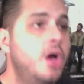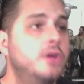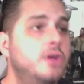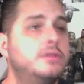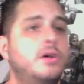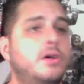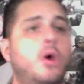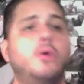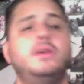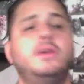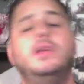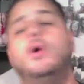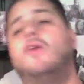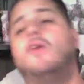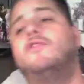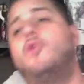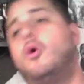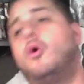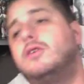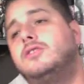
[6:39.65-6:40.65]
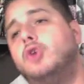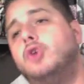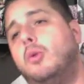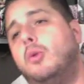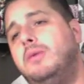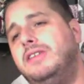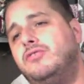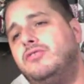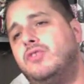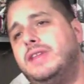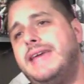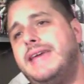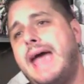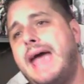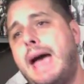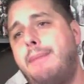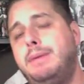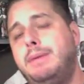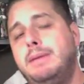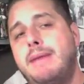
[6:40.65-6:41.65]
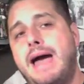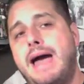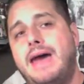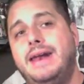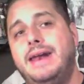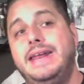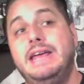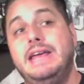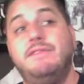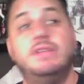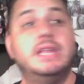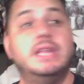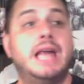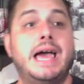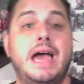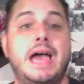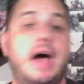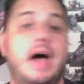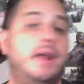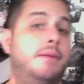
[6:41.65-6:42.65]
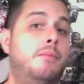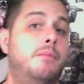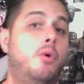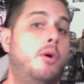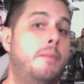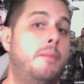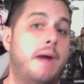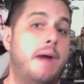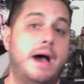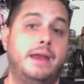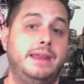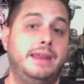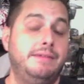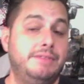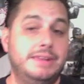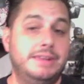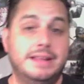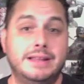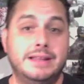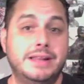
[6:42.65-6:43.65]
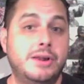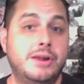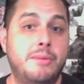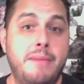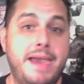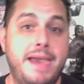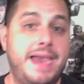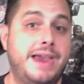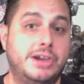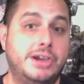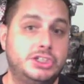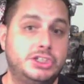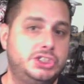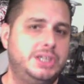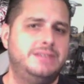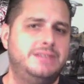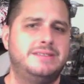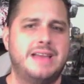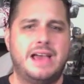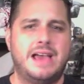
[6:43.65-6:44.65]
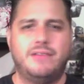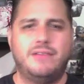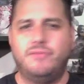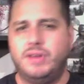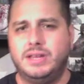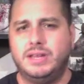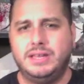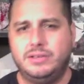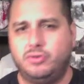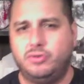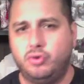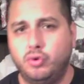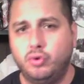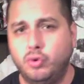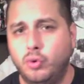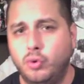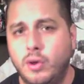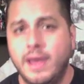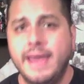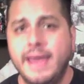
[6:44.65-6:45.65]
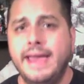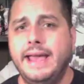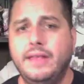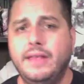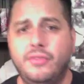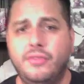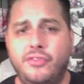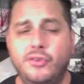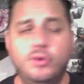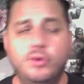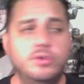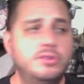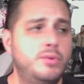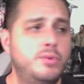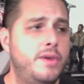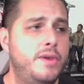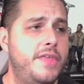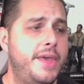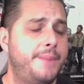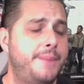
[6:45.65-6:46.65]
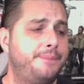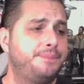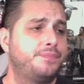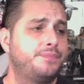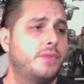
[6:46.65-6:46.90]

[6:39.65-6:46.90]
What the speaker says: So, you know, of course, nobody's really happy about it. Even Lyanna Mormont, even the little bear, she's not really too enthused with it.